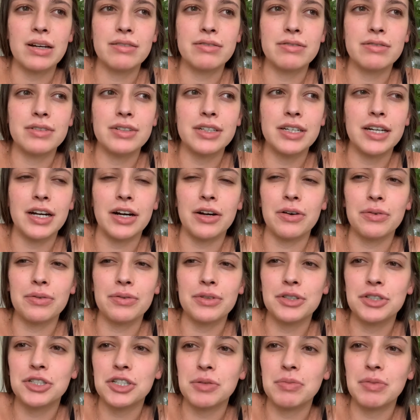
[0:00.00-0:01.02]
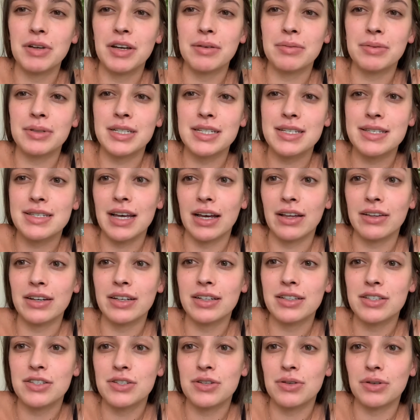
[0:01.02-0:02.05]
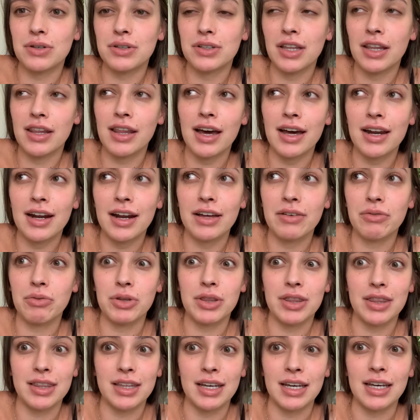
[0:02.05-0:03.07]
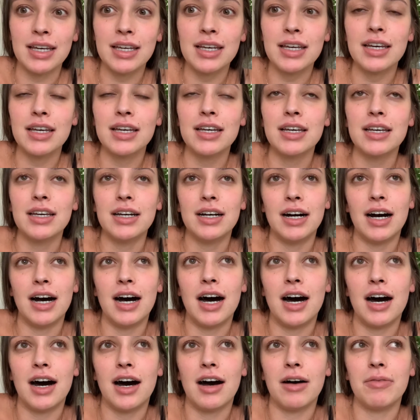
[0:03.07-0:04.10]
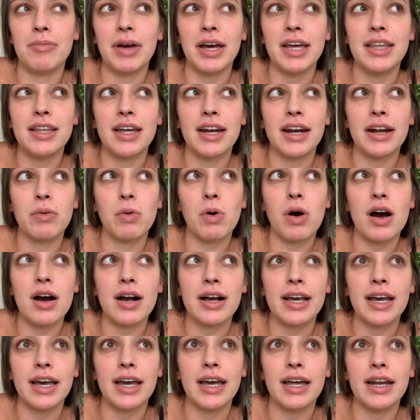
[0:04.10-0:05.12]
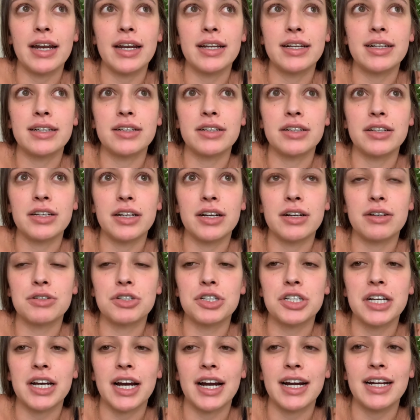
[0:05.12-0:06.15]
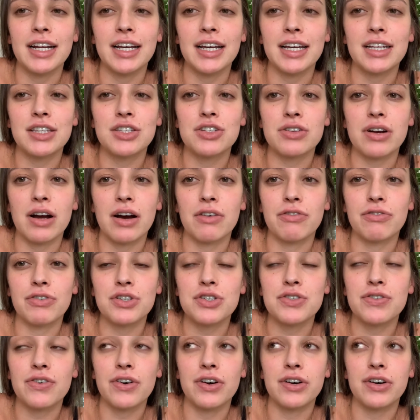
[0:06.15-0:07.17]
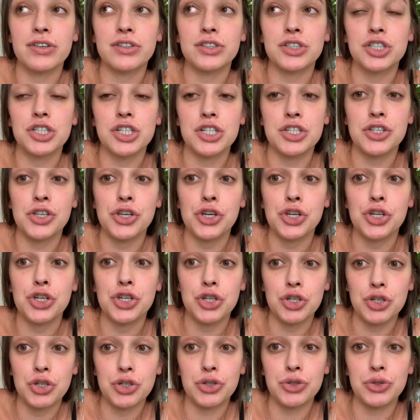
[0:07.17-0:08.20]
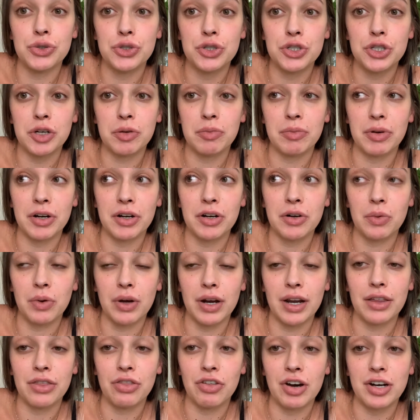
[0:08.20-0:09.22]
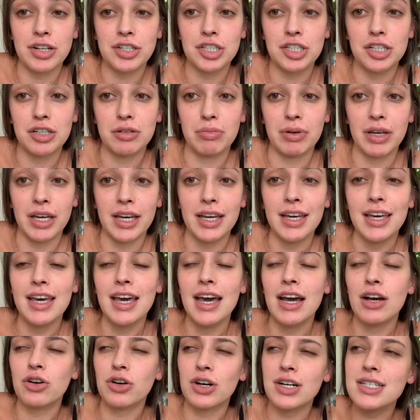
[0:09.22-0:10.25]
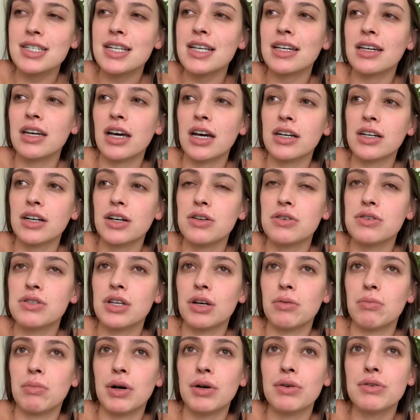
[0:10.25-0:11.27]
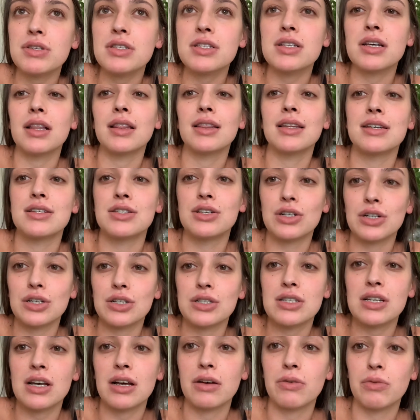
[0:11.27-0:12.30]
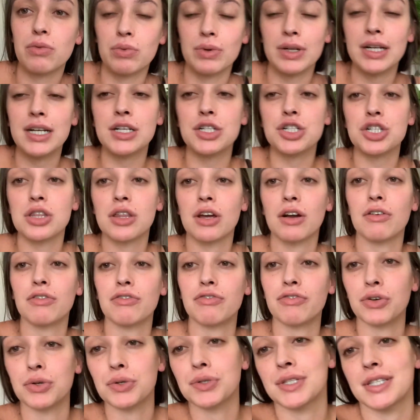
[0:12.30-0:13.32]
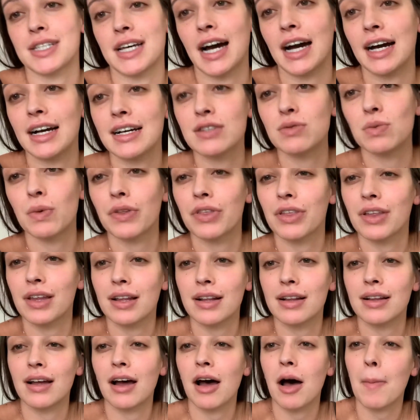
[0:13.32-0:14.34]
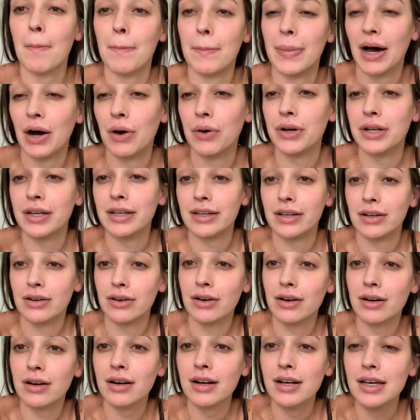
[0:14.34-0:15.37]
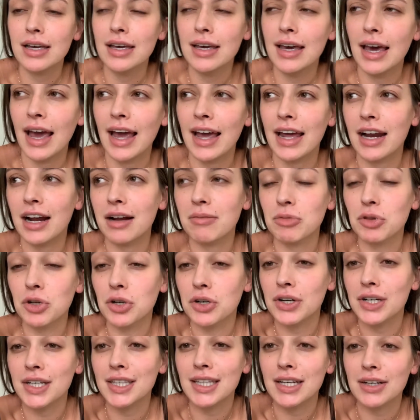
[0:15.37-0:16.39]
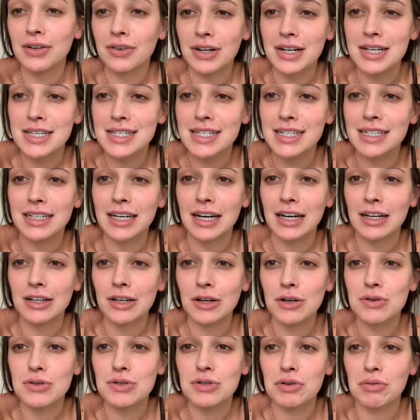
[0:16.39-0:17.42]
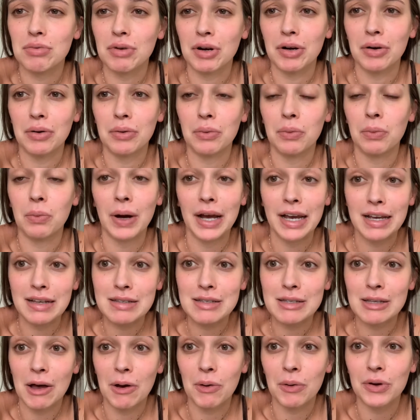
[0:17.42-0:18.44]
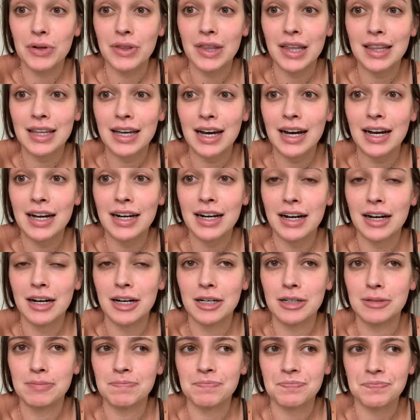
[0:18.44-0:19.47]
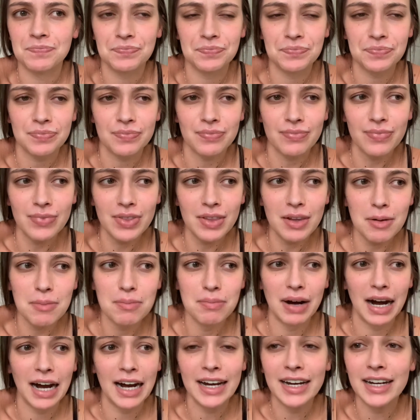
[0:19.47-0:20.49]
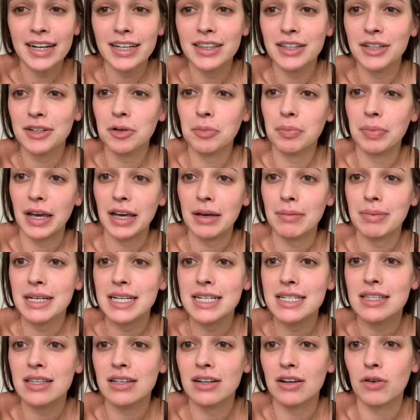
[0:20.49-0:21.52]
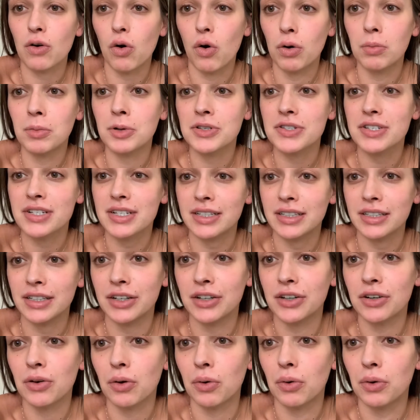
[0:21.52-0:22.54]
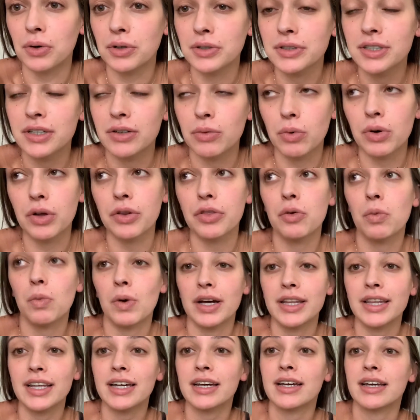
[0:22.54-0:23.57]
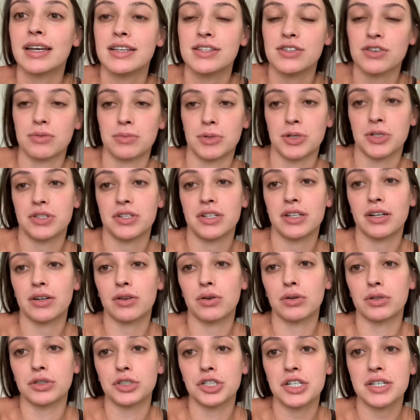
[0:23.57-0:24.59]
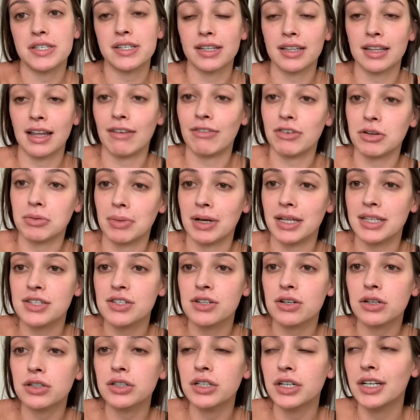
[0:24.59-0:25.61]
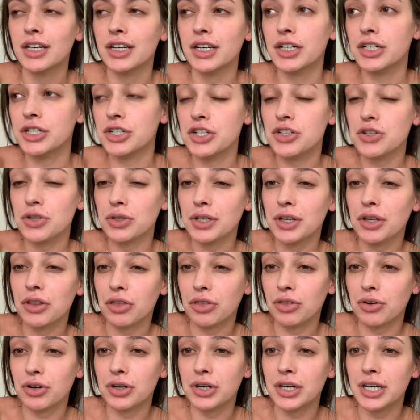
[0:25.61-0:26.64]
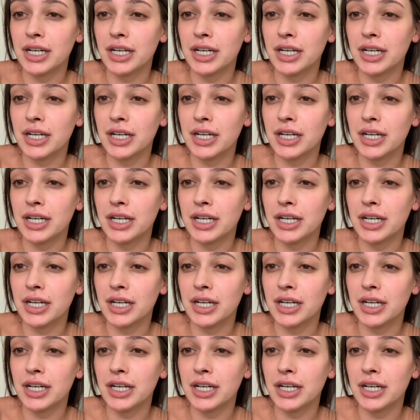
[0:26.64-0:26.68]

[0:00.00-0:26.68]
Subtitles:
you should be able to sell it sooner than that, I would think. And then I walk in and, she kind of gets her out. First of all, she's huge compared to what I thought she'd be. Crested geckos, most lizards reach their full size within about a year. And I'm learning that crested geckos grow way slower than that. My little babies that are almost a year old, well, the one that is almost a year old, she's 11 months old, she's only 30